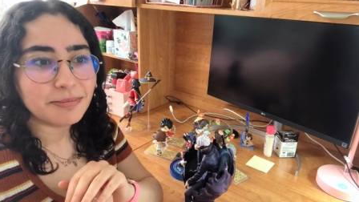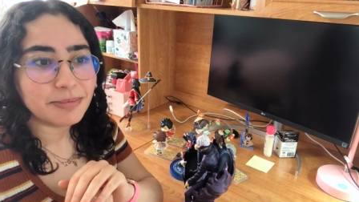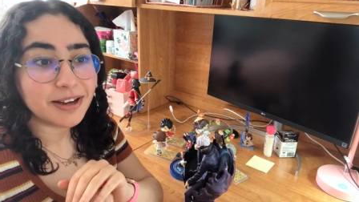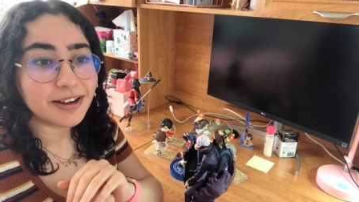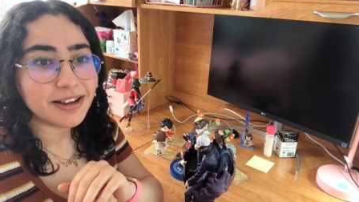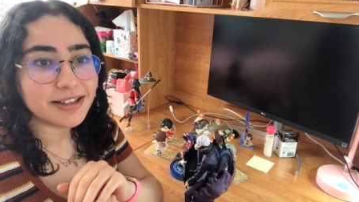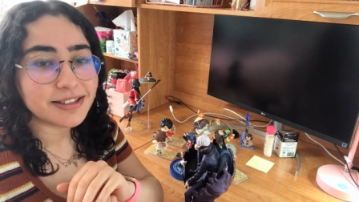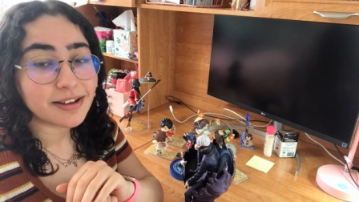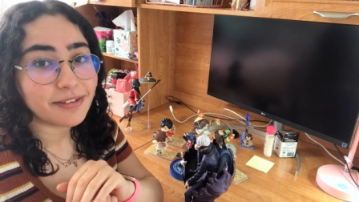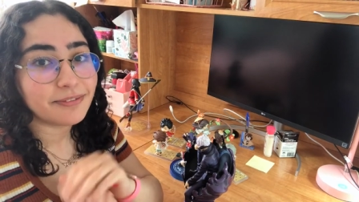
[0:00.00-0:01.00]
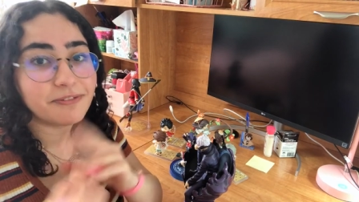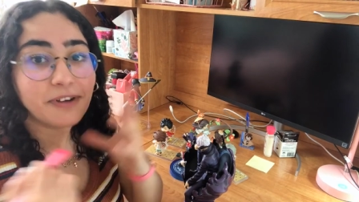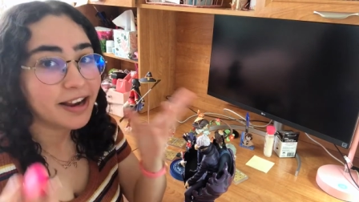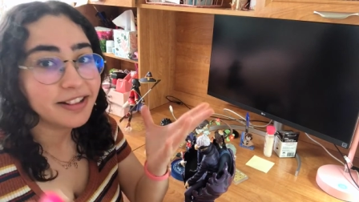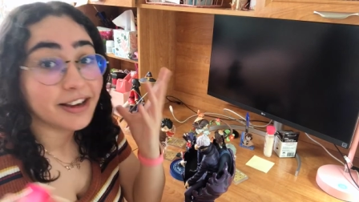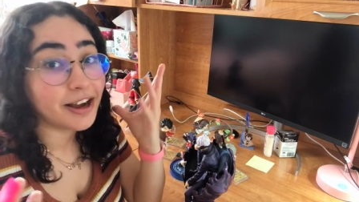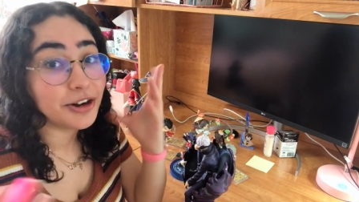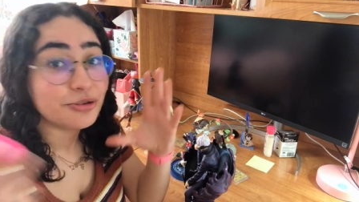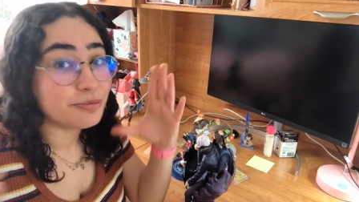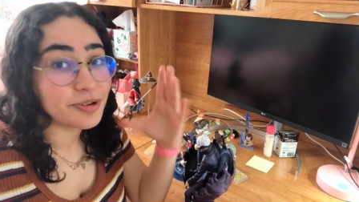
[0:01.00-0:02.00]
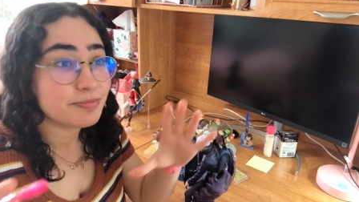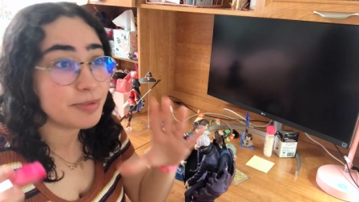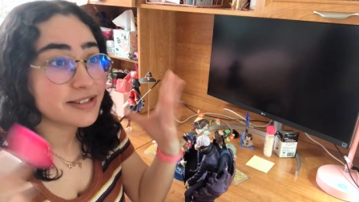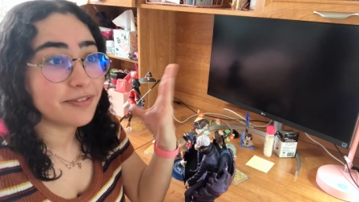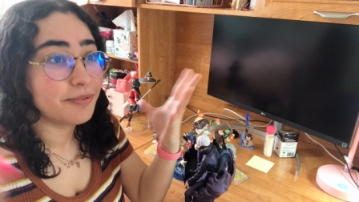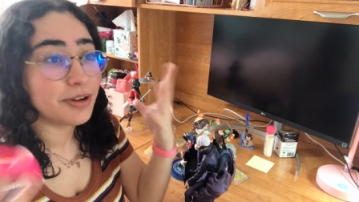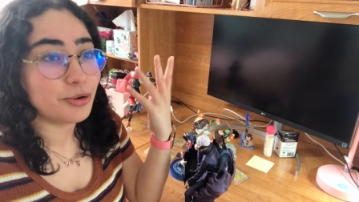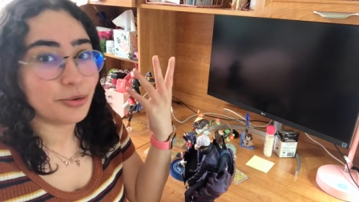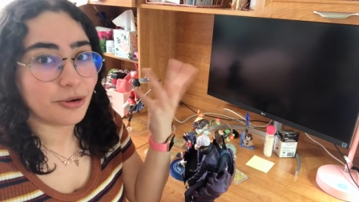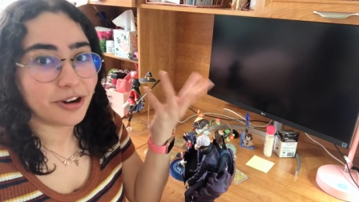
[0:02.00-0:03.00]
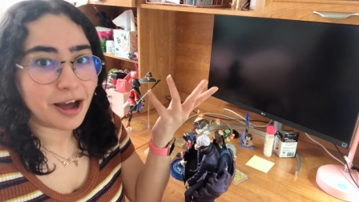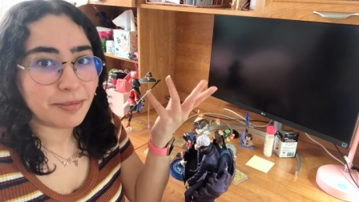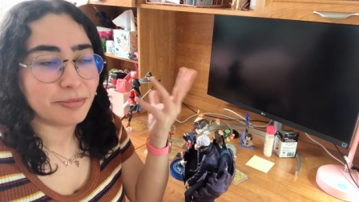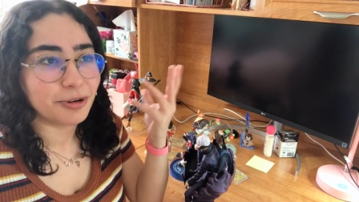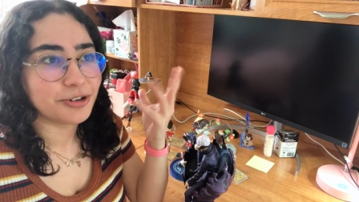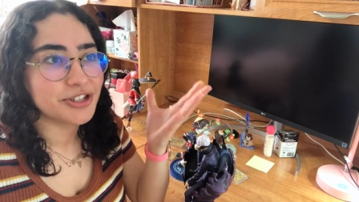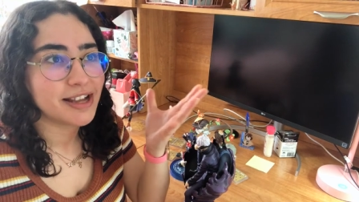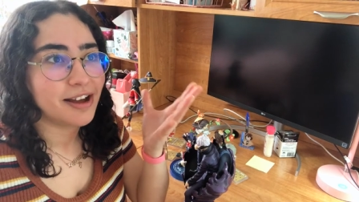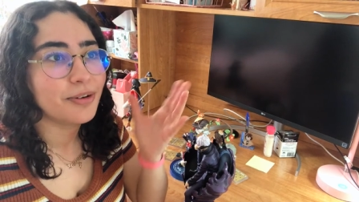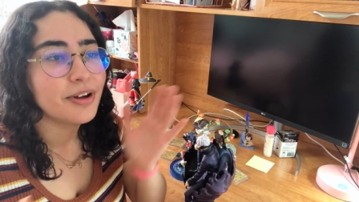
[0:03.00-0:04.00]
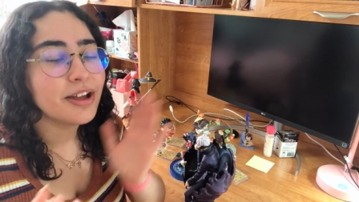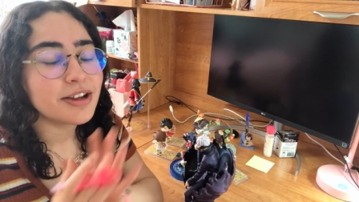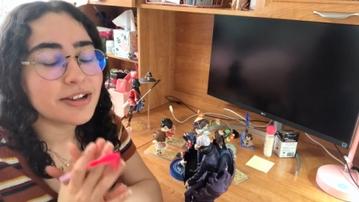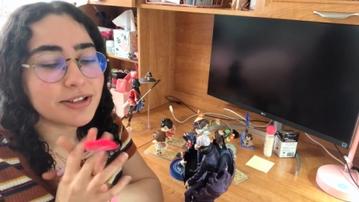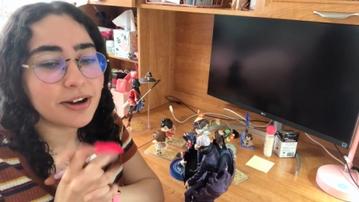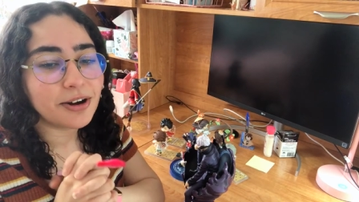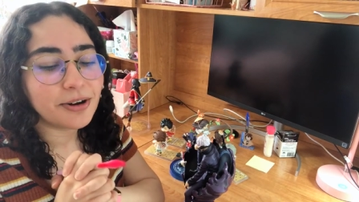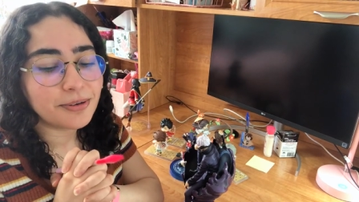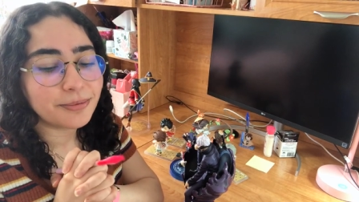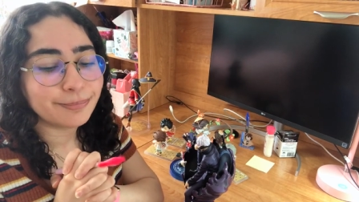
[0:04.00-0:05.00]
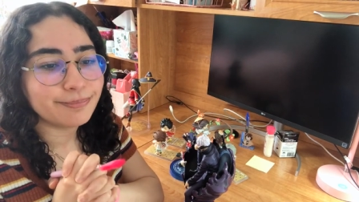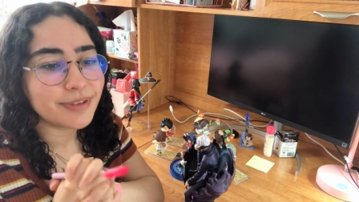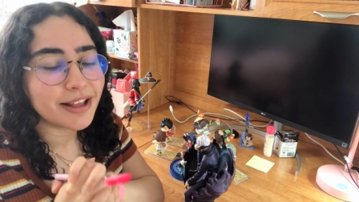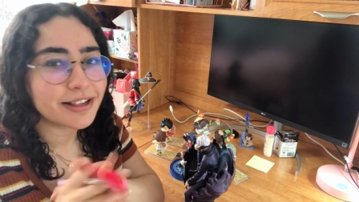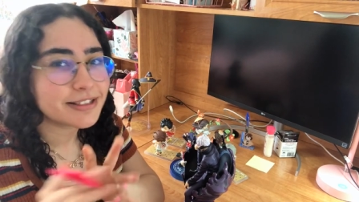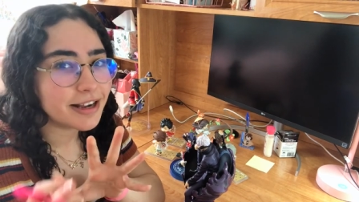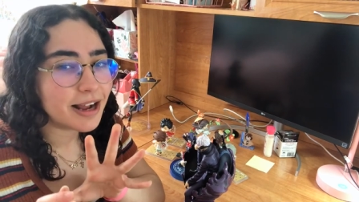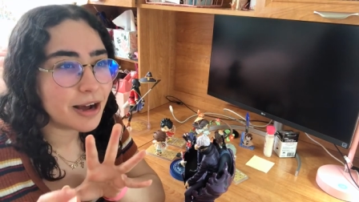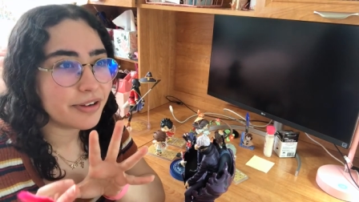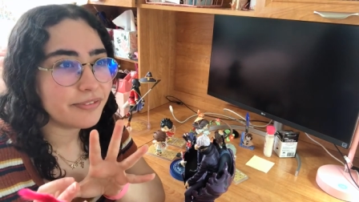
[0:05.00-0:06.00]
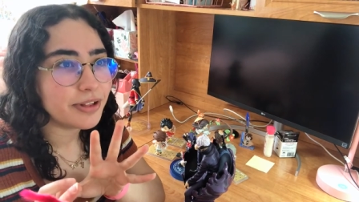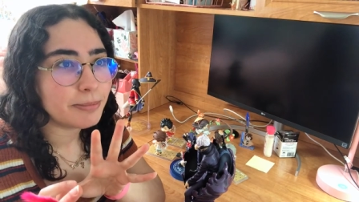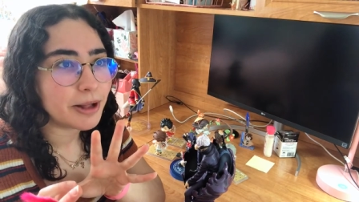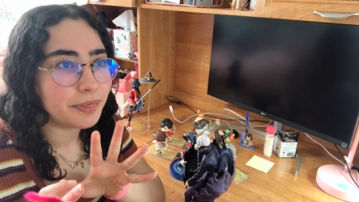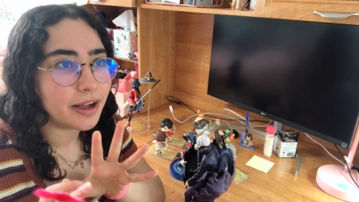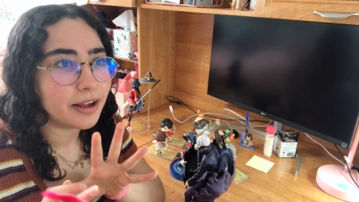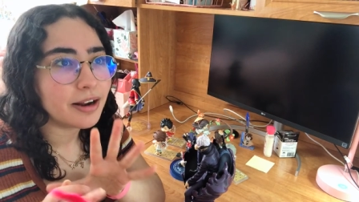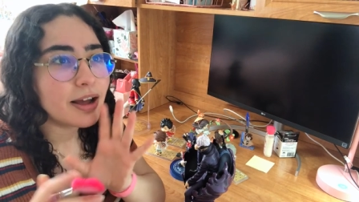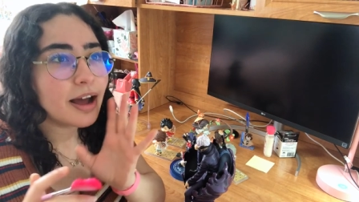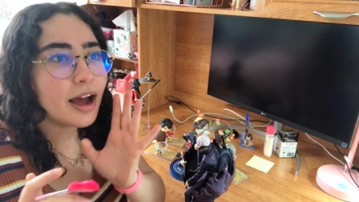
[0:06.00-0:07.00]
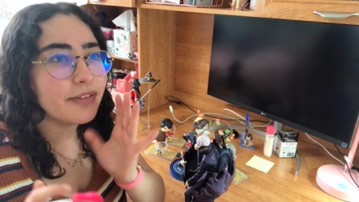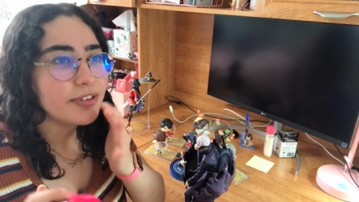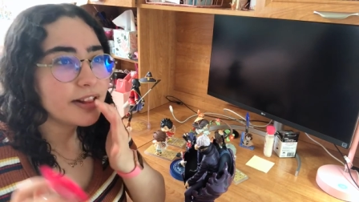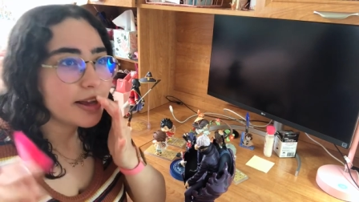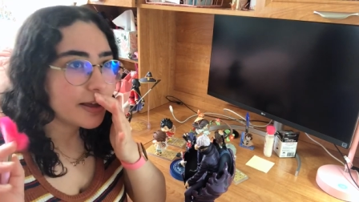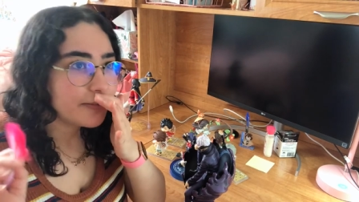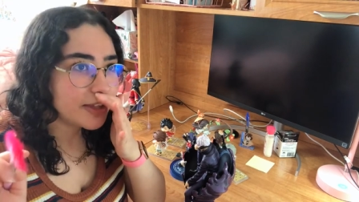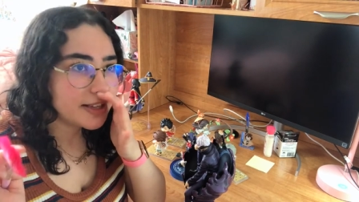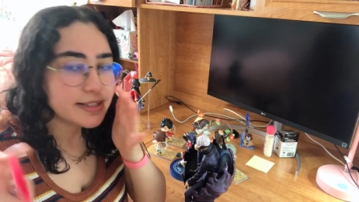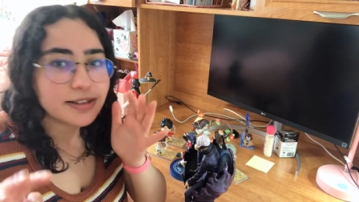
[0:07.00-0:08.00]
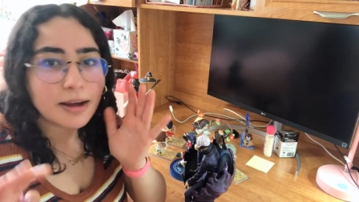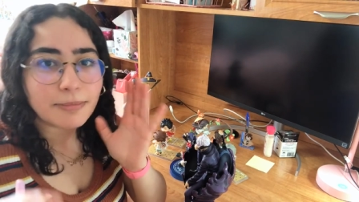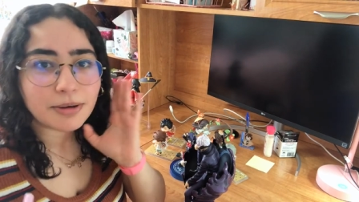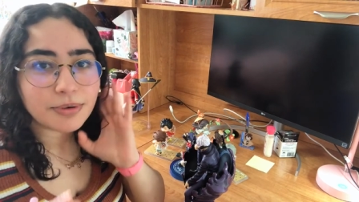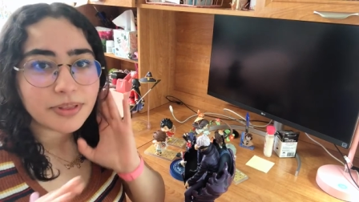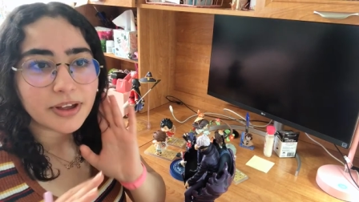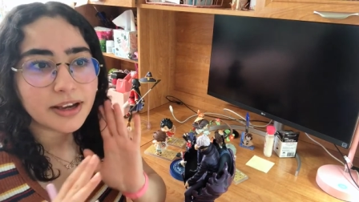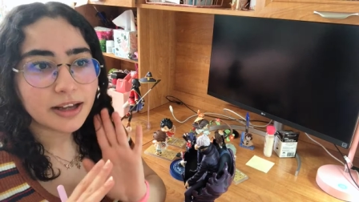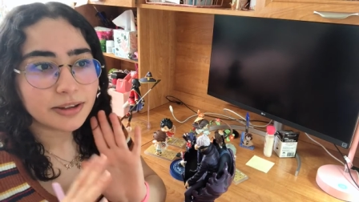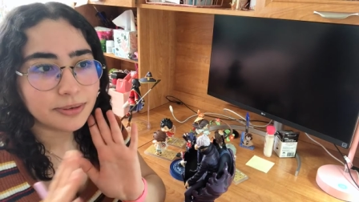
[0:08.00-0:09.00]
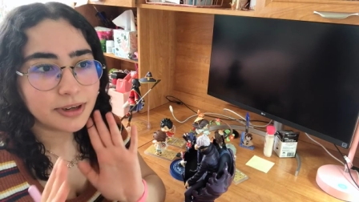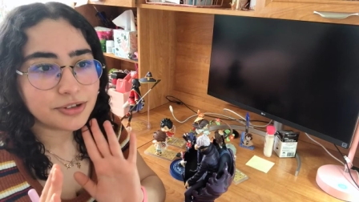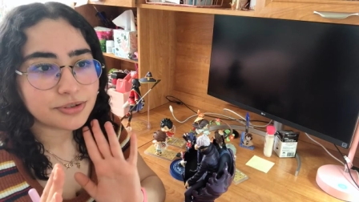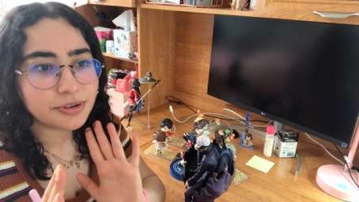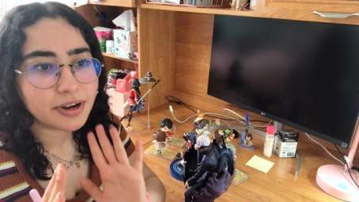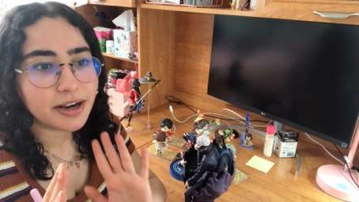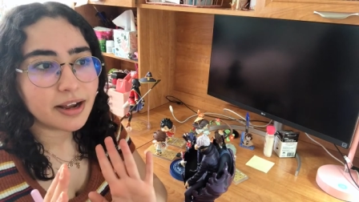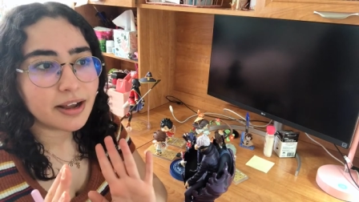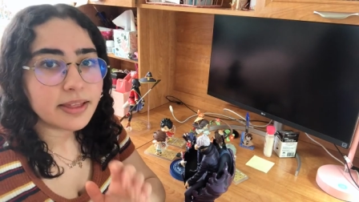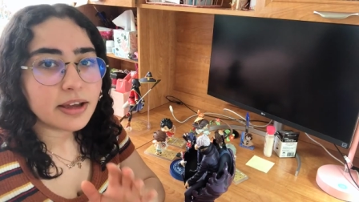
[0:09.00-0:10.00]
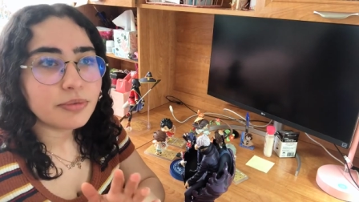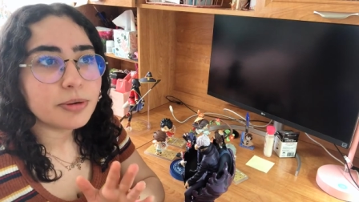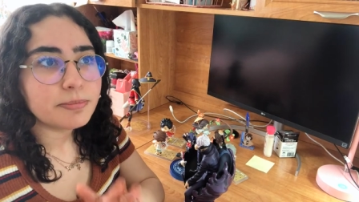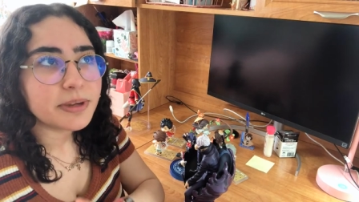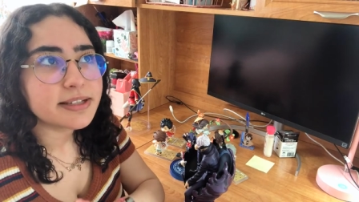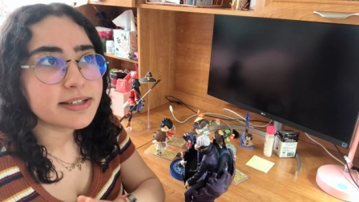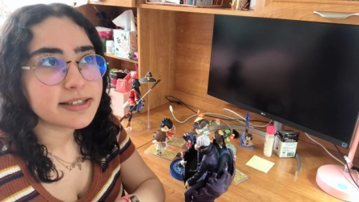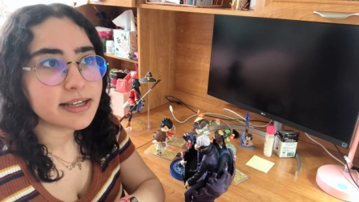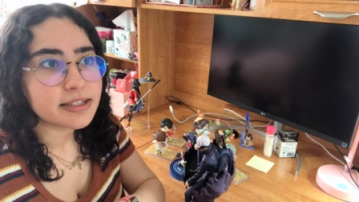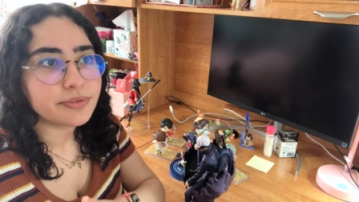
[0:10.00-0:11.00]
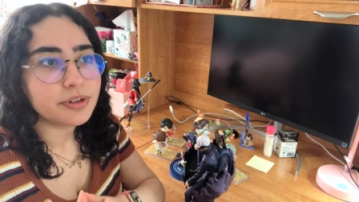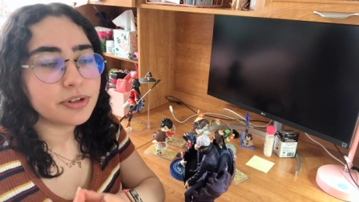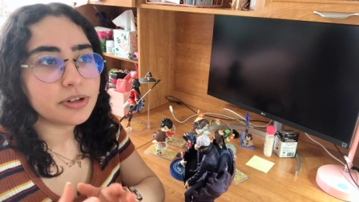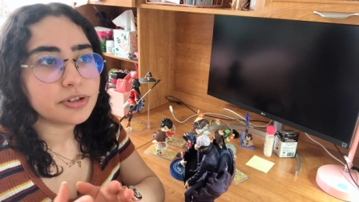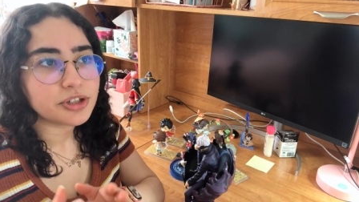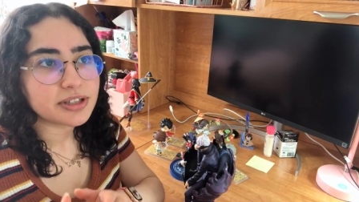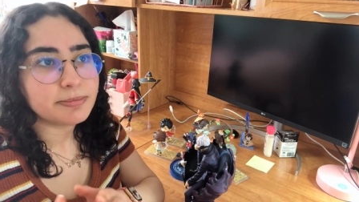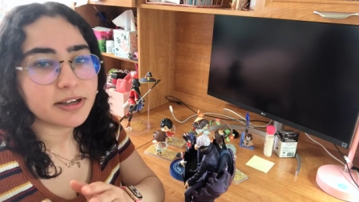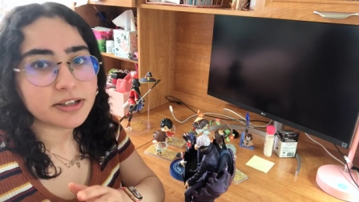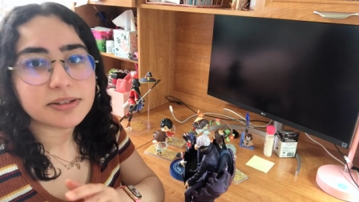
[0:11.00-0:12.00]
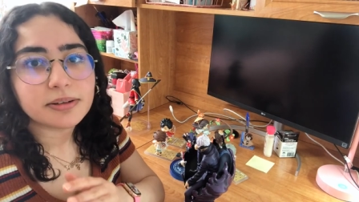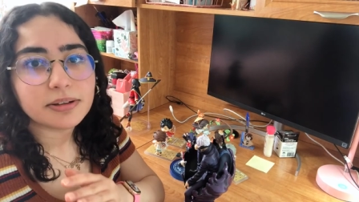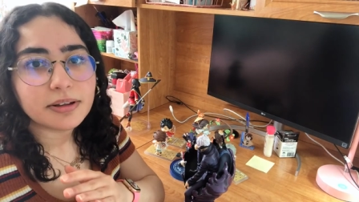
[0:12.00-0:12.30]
because finally a new piece of Noragami merch is out. So yeah, that's kind of how I feel about that. I feel like if they did come out with a Yato Nendoroid, I think it would be successful just because